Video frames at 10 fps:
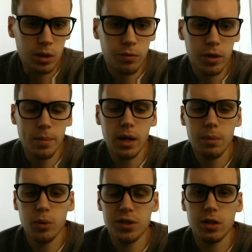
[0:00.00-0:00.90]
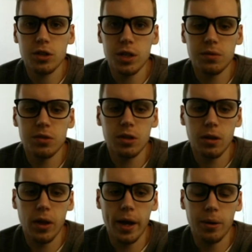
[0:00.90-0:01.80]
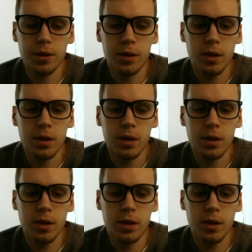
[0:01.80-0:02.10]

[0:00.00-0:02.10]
for the amount of points that the Chiefs allowed.